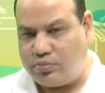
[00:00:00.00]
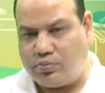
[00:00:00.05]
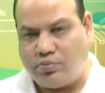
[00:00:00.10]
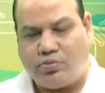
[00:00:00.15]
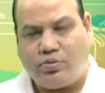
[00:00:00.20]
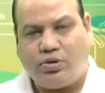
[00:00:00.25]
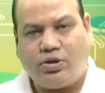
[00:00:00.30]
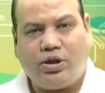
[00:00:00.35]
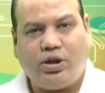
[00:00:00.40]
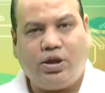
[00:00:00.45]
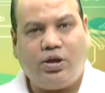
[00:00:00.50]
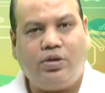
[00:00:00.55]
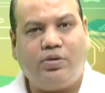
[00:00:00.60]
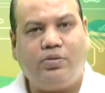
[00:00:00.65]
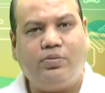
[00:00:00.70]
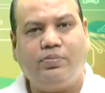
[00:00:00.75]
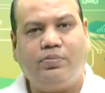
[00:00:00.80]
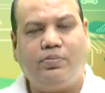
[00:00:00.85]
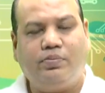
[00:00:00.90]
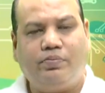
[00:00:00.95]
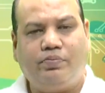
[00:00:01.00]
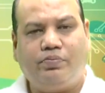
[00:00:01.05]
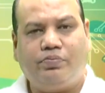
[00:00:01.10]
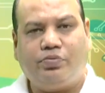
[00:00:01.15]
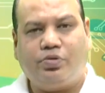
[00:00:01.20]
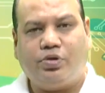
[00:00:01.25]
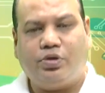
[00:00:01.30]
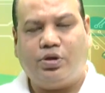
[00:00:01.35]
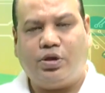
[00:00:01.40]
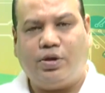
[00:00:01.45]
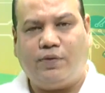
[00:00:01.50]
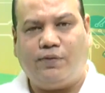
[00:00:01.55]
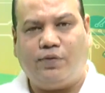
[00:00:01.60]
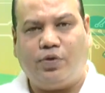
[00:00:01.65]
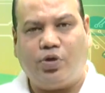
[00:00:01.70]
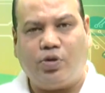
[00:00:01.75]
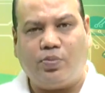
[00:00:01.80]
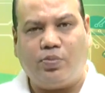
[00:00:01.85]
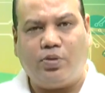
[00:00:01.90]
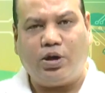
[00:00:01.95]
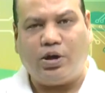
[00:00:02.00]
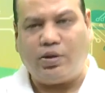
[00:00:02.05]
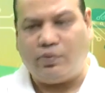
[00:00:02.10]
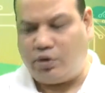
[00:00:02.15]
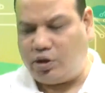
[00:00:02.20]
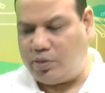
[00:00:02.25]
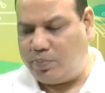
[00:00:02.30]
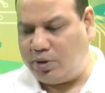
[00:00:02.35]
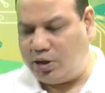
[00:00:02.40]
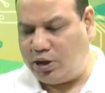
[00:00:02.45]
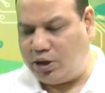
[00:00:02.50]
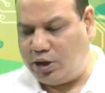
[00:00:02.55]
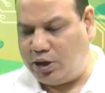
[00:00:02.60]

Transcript: then the formula will be